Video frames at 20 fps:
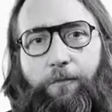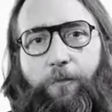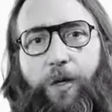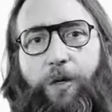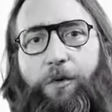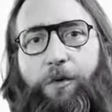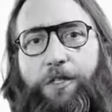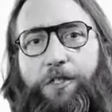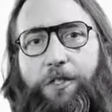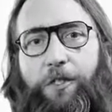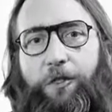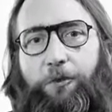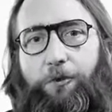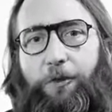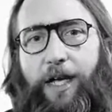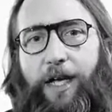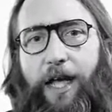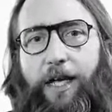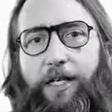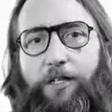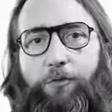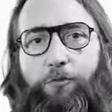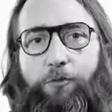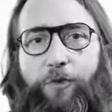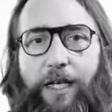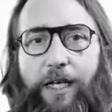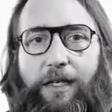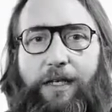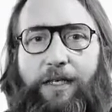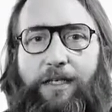We want to create
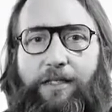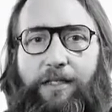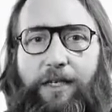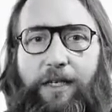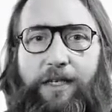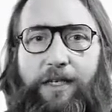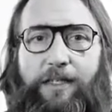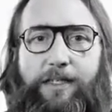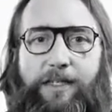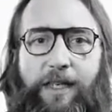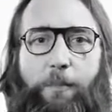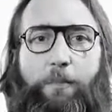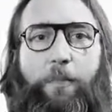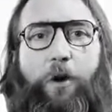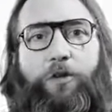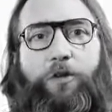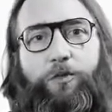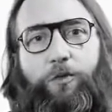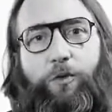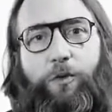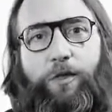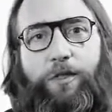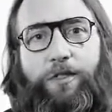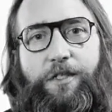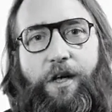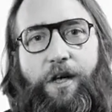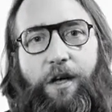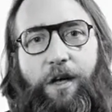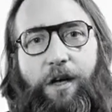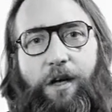realistic sandbox
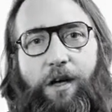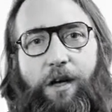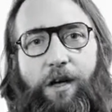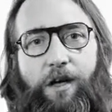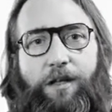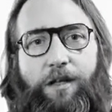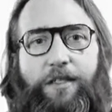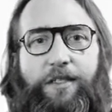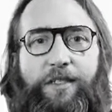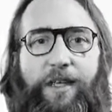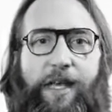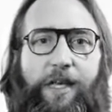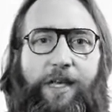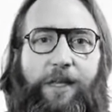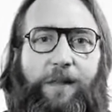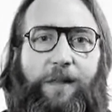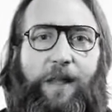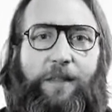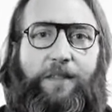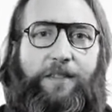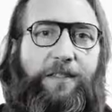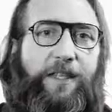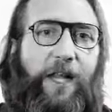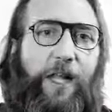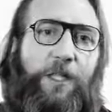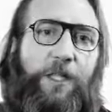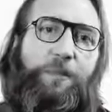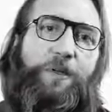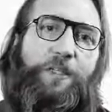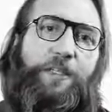worlds on a scale that's
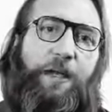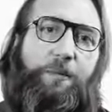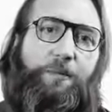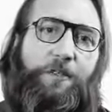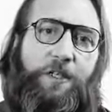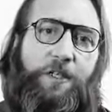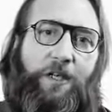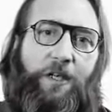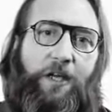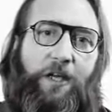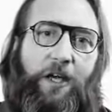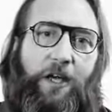seldom attempted.